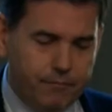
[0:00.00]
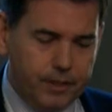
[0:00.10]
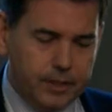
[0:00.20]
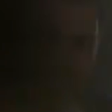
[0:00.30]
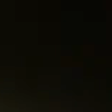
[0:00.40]

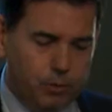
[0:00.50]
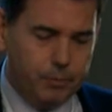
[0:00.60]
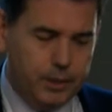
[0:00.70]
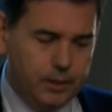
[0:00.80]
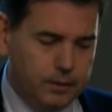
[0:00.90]
figures to
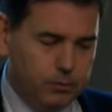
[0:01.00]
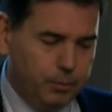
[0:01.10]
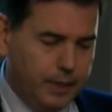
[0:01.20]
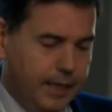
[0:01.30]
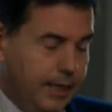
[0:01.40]
be
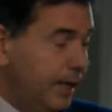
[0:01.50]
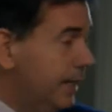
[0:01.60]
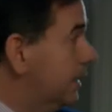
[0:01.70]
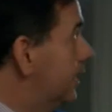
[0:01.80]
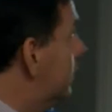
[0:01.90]

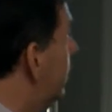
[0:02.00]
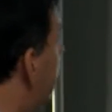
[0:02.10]
highlighted,